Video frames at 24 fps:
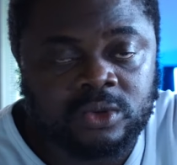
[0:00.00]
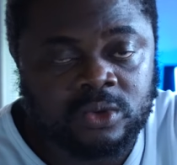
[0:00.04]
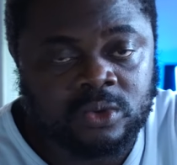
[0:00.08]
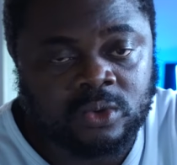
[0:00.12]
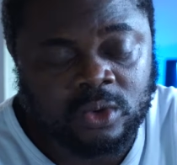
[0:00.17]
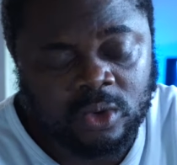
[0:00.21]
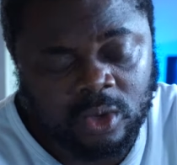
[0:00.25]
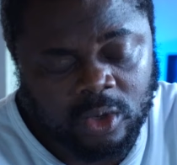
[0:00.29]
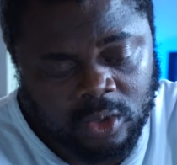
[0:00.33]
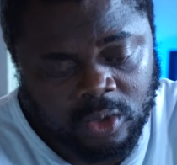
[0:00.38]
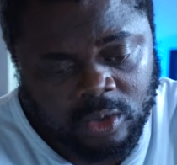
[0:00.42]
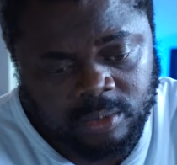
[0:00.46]
You're
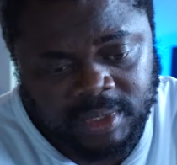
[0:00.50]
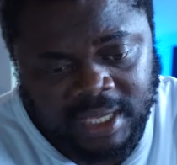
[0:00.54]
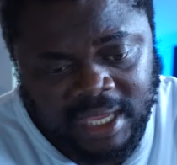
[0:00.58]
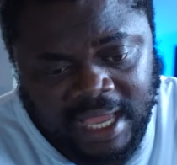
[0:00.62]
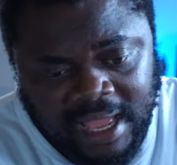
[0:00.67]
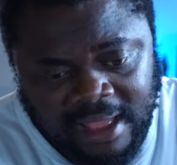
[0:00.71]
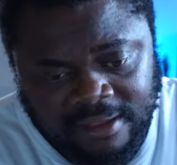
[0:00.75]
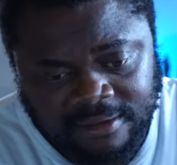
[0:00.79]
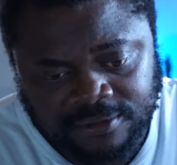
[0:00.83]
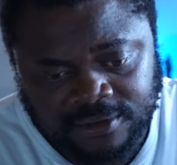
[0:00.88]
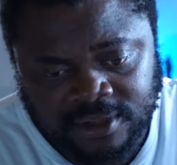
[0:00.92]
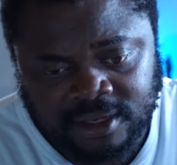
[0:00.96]
not going to be
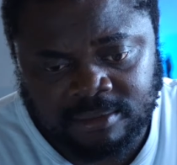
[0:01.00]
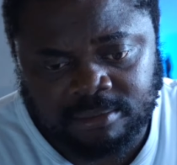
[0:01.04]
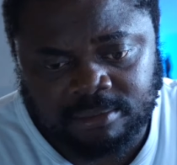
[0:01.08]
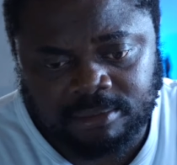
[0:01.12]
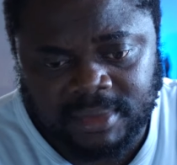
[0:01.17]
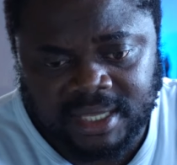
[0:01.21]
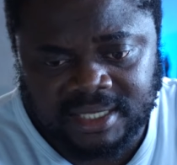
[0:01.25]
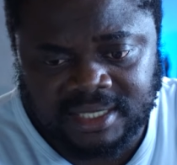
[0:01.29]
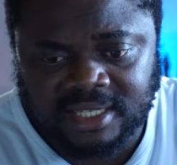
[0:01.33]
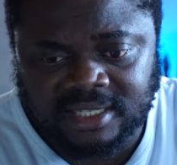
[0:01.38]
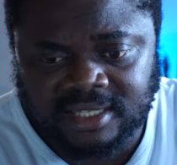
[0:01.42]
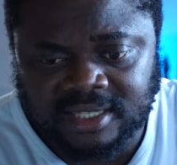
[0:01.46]
having
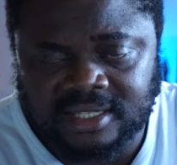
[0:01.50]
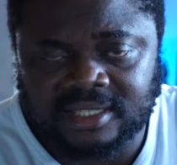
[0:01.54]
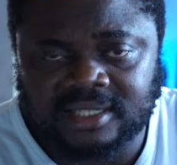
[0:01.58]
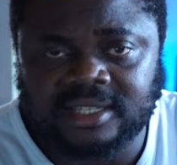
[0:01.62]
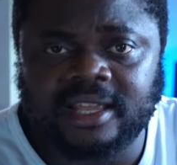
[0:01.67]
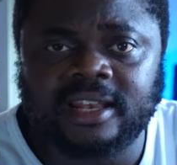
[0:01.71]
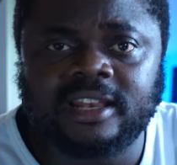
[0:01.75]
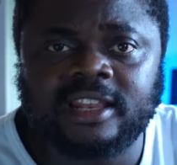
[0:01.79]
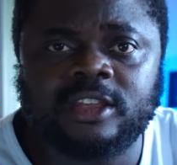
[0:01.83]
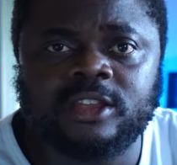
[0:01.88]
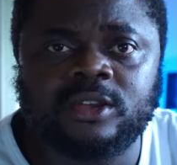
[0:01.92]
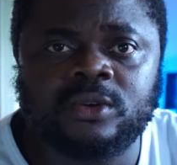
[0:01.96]
messages
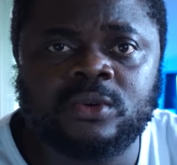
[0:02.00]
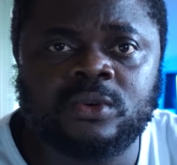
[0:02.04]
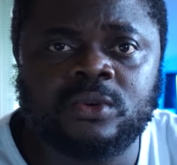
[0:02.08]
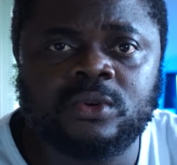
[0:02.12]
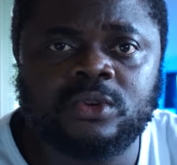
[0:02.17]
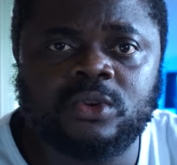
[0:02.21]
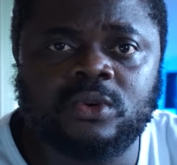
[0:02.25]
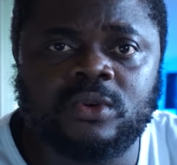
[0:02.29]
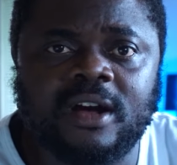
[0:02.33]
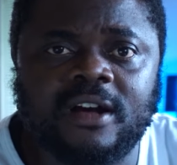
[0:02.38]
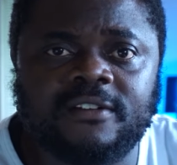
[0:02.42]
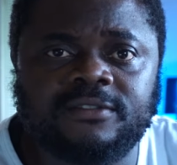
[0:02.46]
telling you
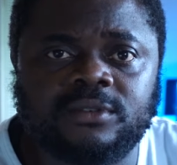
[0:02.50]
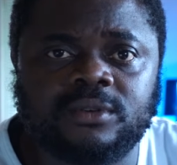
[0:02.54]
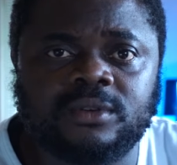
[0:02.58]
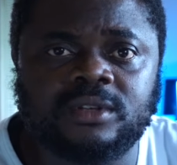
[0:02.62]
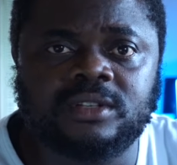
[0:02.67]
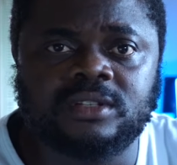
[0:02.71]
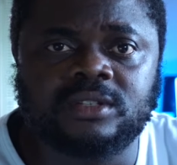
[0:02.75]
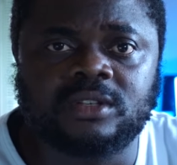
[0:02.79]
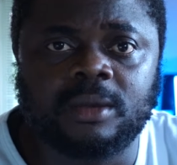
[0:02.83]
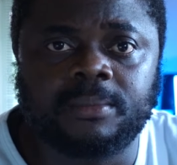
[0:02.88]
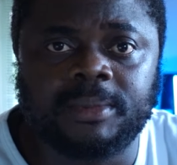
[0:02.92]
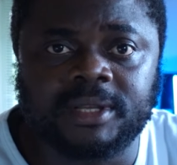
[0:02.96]
you have to
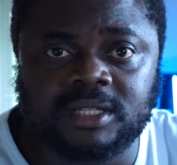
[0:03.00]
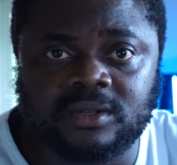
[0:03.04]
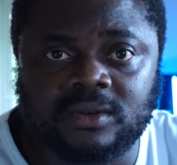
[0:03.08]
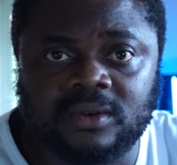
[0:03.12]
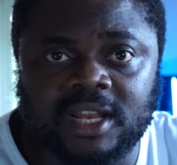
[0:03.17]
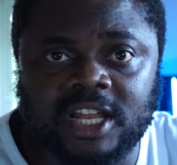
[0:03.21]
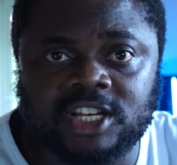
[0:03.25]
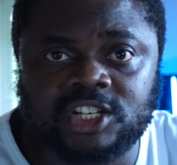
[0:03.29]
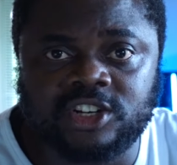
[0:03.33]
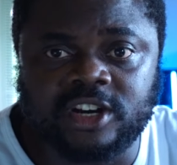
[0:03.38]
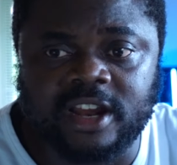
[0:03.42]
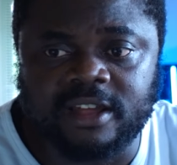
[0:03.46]
install a
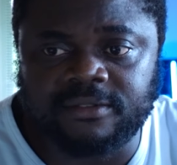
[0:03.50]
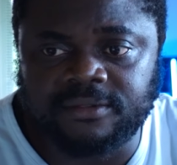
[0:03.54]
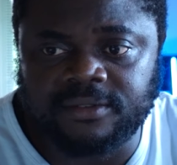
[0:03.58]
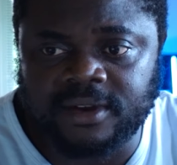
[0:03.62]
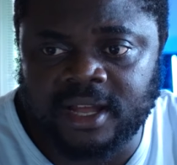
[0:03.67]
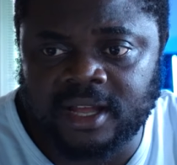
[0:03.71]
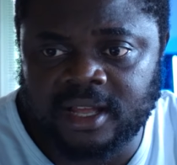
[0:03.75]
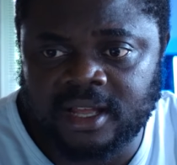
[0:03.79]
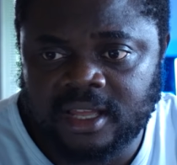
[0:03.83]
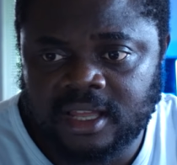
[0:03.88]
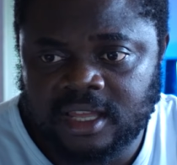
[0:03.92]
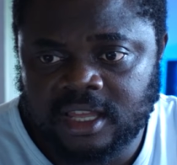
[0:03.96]
particular
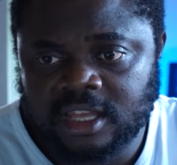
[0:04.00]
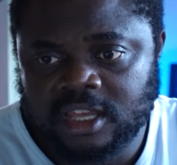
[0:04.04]
driver.